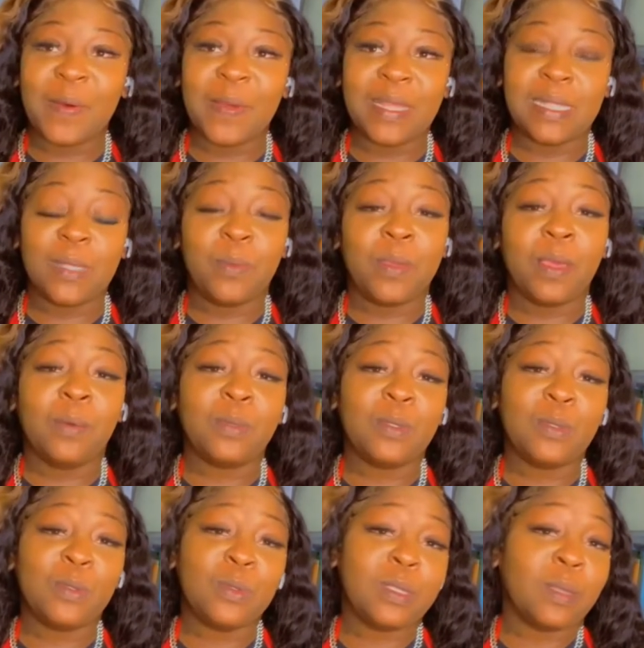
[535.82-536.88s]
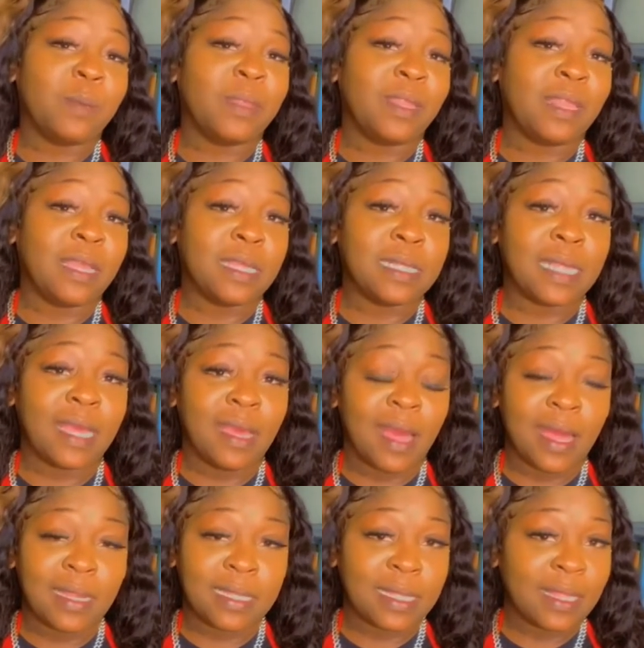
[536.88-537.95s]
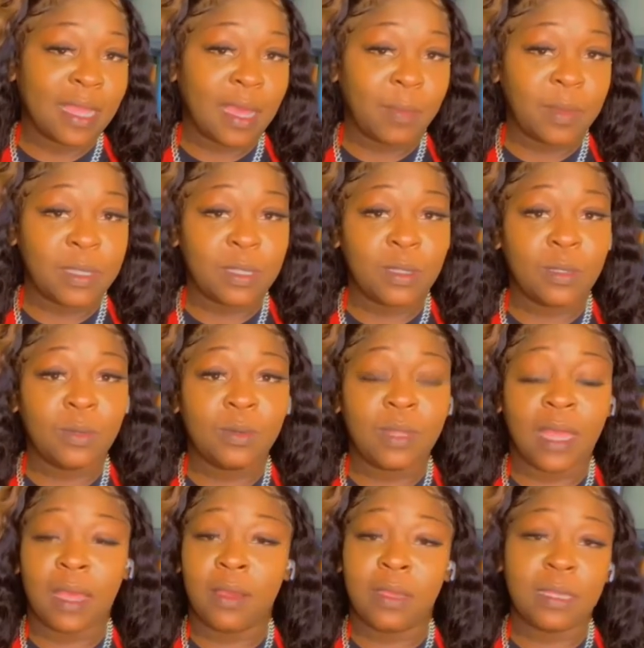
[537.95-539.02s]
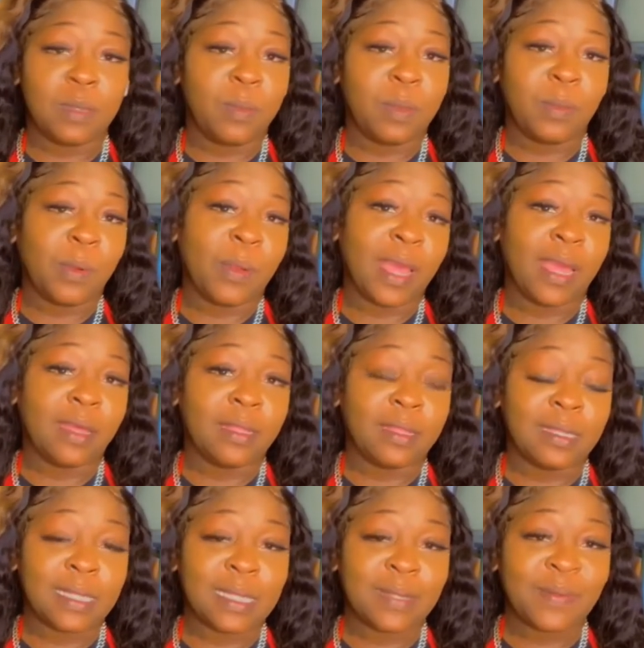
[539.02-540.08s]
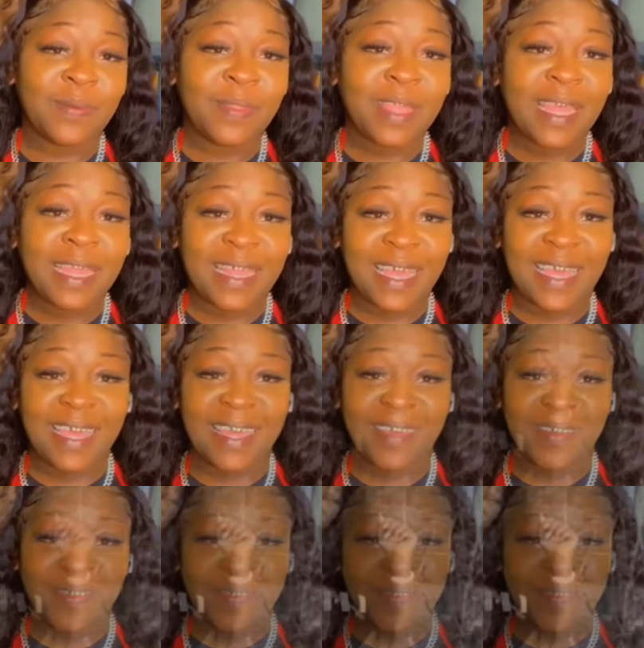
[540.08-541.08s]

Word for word: know, and to be able to do some of the things that God has allowed me to do now, it's been miraculous. Thank you.